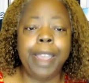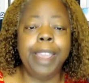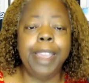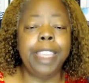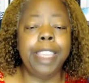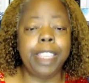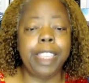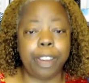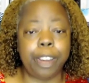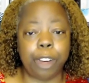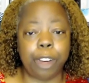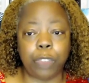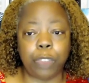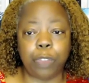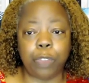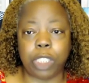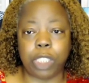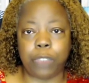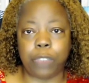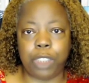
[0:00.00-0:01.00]
he cares
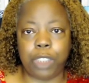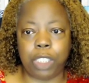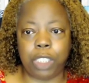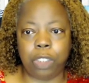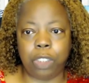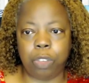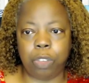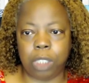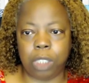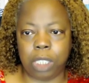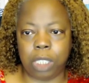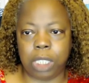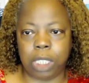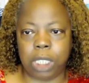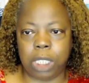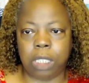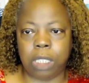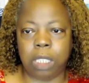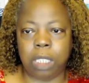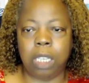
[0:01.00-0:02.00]
for his physical
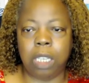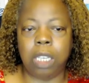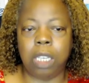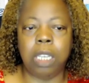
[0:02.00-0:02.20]
needs.